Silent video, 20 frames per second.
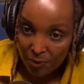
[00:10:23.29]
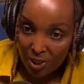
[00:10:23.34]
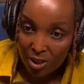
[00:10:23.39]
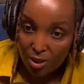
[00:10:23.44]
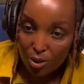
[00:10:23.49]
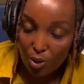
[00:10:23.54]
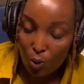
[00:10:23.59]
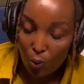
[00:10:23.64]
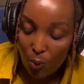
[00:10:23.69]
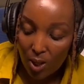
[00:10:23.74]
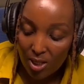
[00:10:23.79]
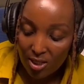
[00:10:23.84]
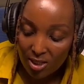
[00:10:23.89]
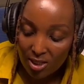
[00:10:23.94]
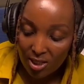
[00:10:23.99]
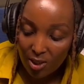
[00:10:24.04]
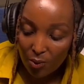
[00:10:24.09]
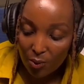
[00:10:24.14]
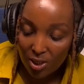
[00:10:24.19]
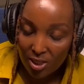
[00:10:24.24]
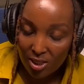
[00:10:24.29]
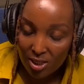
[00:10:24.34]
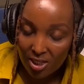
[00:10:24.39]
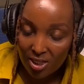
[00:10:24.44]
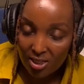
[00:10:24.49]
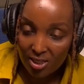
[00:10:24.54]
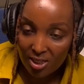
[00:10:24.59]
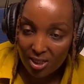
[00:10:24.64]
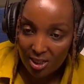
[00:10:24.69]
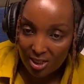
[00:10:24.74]
So once the waste
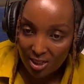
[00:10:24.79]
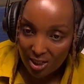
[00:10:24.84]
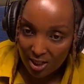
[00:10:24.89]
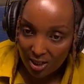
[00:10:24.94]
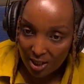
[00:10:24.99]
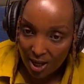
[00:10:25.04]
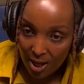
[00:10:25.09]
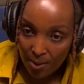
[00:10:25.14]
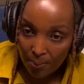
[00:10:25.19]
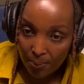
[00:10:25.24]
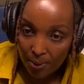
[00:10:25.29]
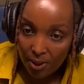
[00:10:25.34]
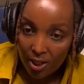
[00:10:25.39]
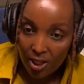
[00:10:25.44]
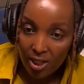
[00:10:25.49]
is eaten up,